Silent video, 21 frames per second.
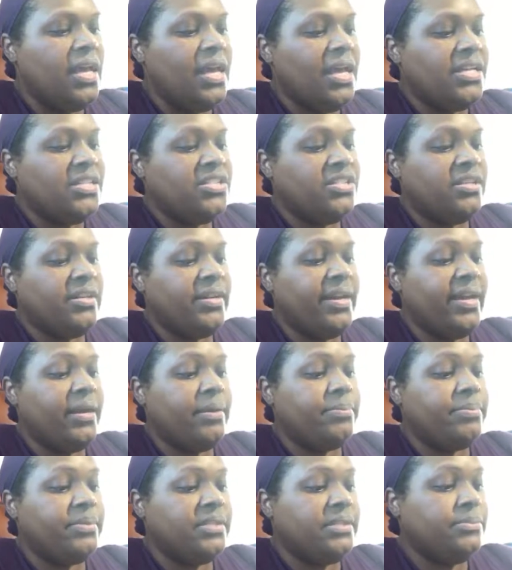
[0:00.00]
I should have had her
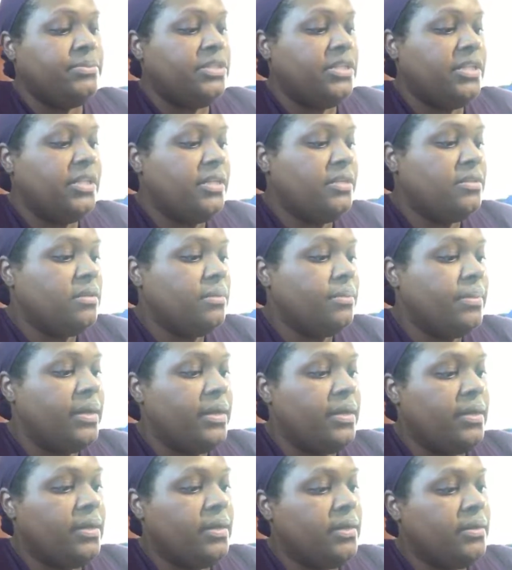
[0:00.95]
put some cheese on my
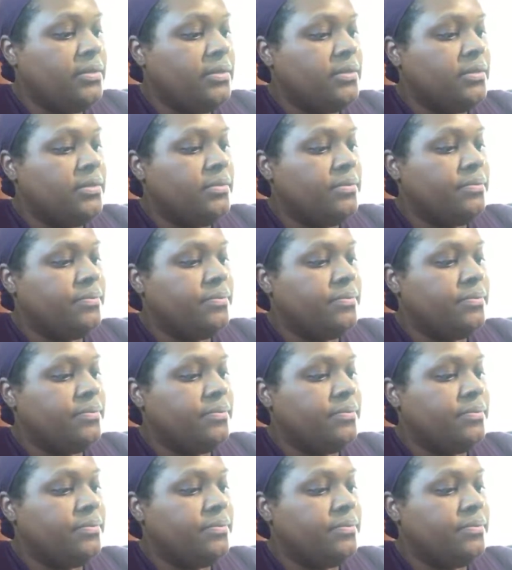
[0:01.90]
eggs.